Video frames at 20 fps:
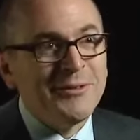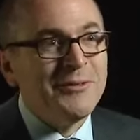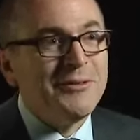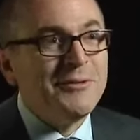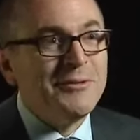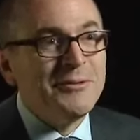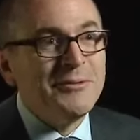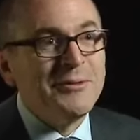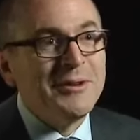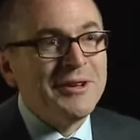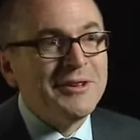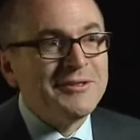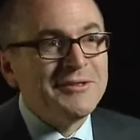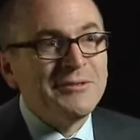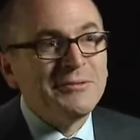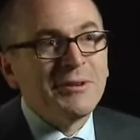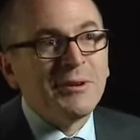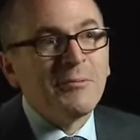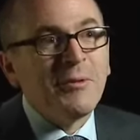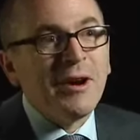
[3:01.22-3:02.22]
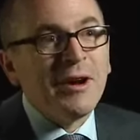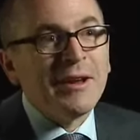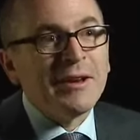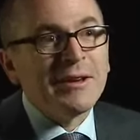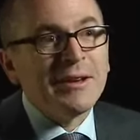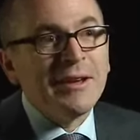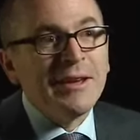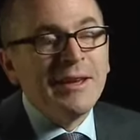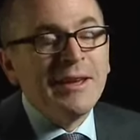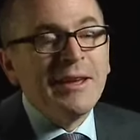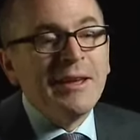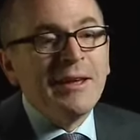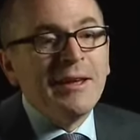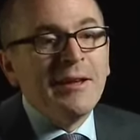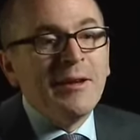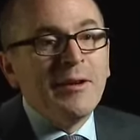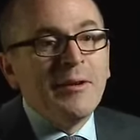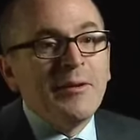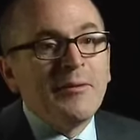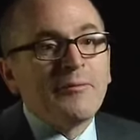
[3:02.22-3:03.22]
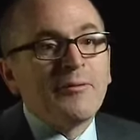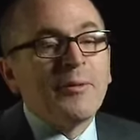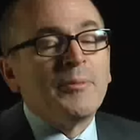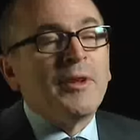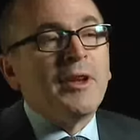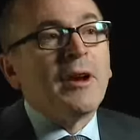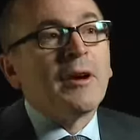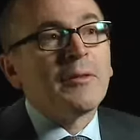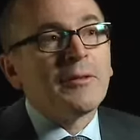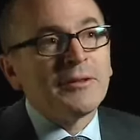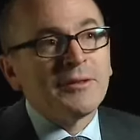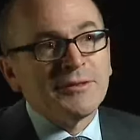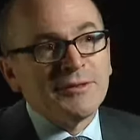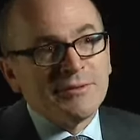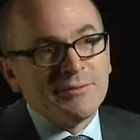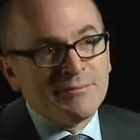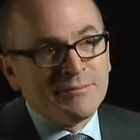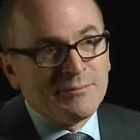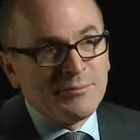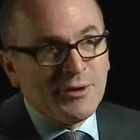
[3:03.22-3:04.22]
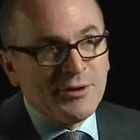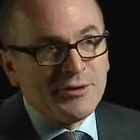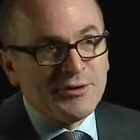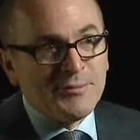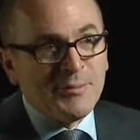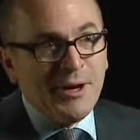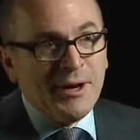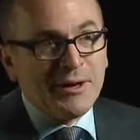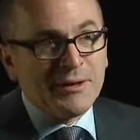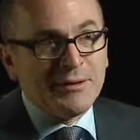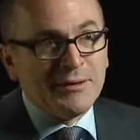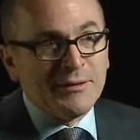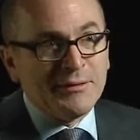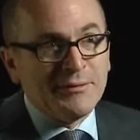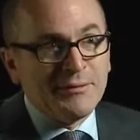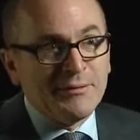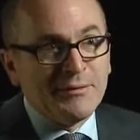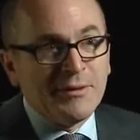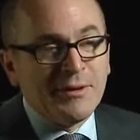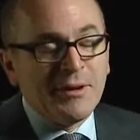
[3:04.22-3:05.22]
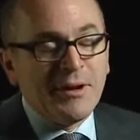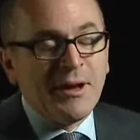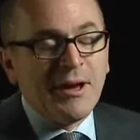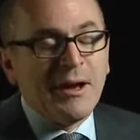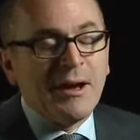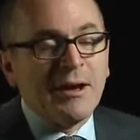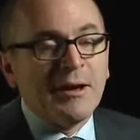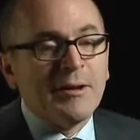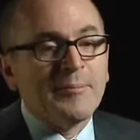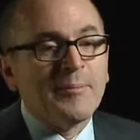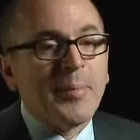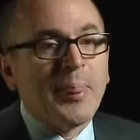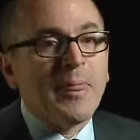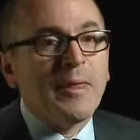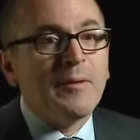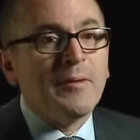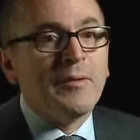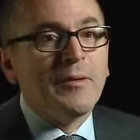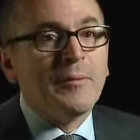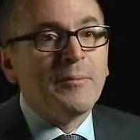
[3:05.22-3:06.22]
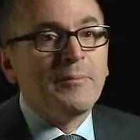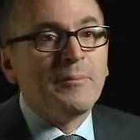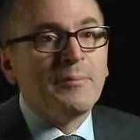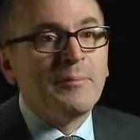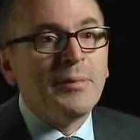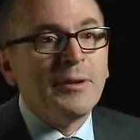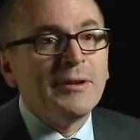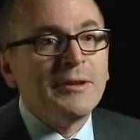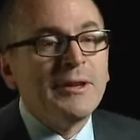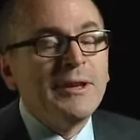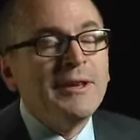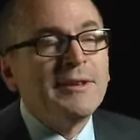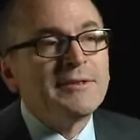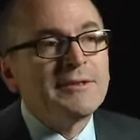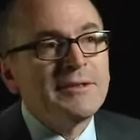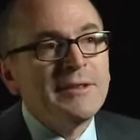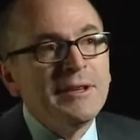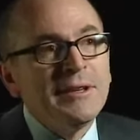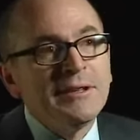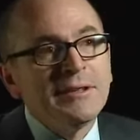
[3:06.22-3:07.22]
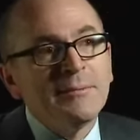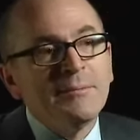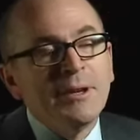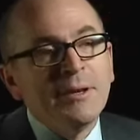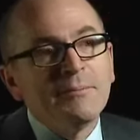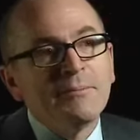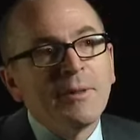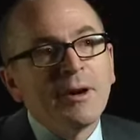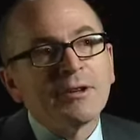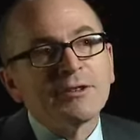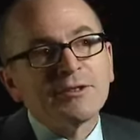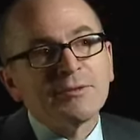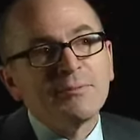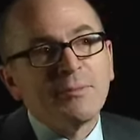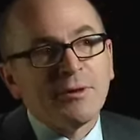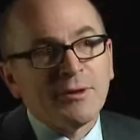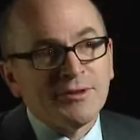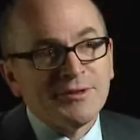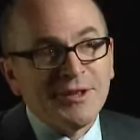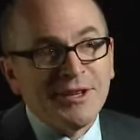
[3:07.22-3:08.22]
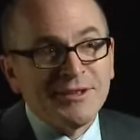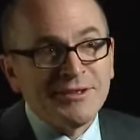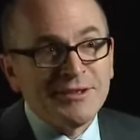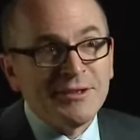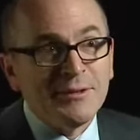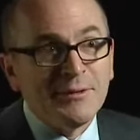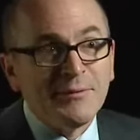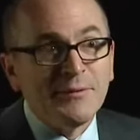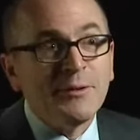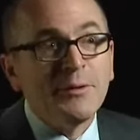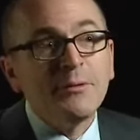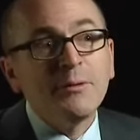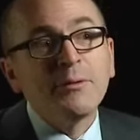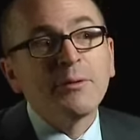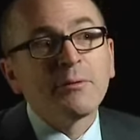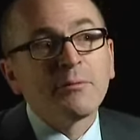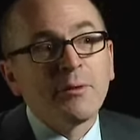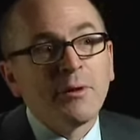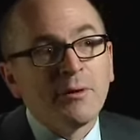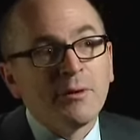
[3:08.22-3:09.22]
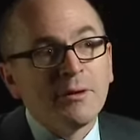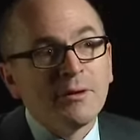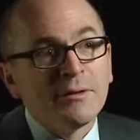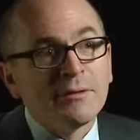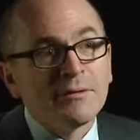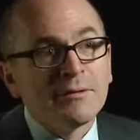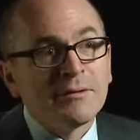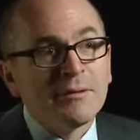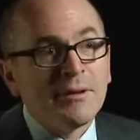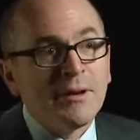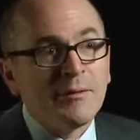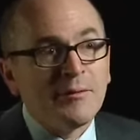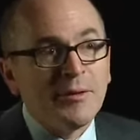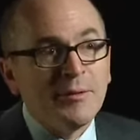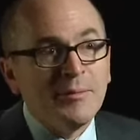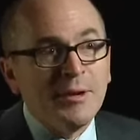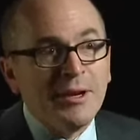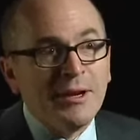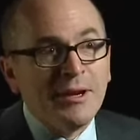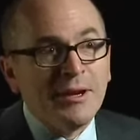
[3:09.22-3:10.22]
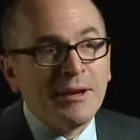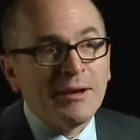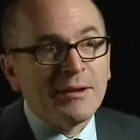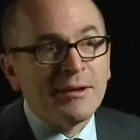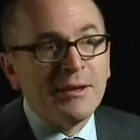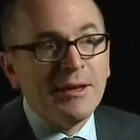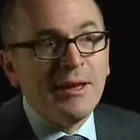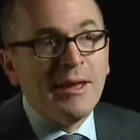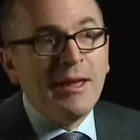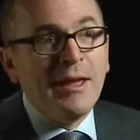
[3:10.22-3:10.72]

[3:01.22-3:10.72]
who is doing what. From the other perspective, the police need to be much more sensitive to the role of the media